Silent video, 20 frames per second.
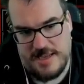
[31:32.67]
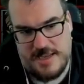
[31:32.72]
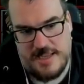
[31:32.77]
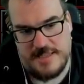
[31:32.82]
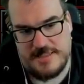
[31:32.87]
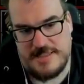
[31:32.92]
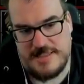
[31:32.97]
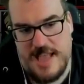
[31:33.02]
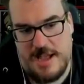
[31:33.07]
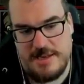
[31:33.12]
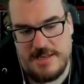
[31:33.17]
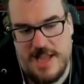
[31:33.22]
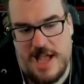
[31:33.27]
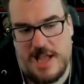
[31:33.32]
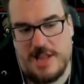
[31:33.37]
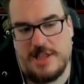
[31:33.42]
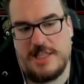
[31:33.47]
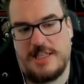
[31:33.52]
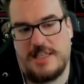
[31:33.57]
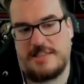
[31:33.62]
because that not
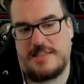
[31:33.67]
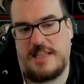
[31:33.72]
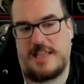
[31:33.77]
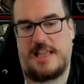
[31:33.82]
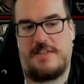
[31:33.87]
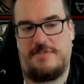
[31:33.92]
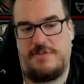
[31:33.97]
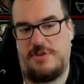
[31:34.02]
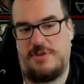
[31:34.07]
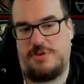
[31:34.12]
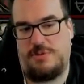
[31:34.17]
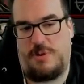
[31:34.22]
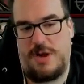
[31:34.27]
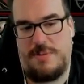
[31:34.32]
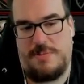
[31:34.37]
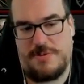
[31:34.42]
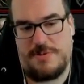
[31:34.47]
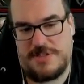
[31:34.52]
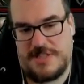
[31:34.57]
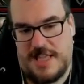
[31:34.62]
only does that give you
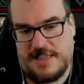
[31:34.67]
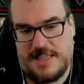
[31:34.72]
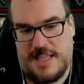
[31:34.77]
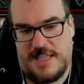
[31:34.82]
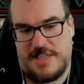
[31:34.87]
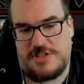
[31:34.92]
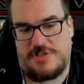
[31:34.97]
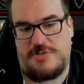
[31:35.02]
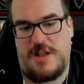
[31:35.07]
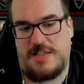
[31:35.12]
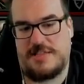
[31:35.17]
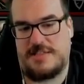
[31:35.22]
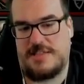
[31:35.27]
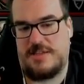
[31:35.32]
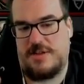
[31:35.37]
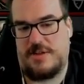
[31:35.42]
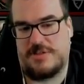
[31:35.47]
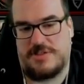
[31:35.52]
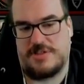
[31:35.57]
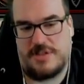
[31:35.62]
20% less stress, it
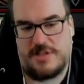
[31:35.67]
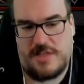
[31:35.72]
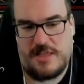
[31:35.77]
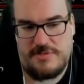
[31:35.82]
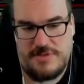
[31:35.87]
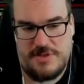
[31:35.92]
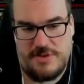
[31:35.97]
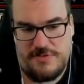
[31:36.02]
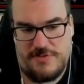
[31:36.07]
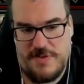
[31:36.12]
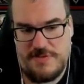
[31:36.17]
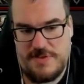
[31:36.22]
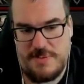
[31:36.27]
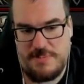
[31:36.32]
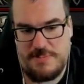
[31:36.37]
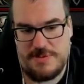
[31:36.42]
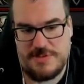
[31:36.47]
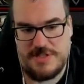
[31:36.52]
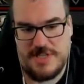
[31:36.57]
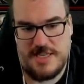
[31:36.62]
also gives you
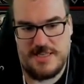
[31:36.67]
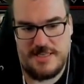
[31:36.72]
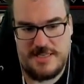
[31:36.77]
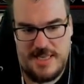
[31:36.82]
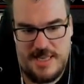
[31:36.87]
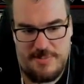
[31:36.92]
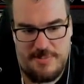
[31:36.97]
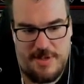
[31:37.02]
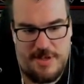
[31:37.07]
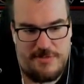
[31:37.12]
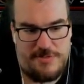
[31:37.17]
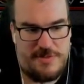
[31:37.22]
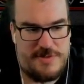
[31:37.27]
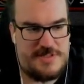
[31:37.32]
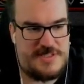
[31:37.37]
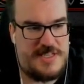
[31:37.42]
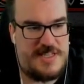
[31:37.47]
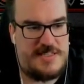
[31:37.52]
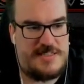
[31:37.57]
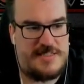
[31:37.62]
50% debuff
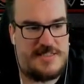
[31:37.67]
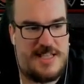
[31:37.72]
resist.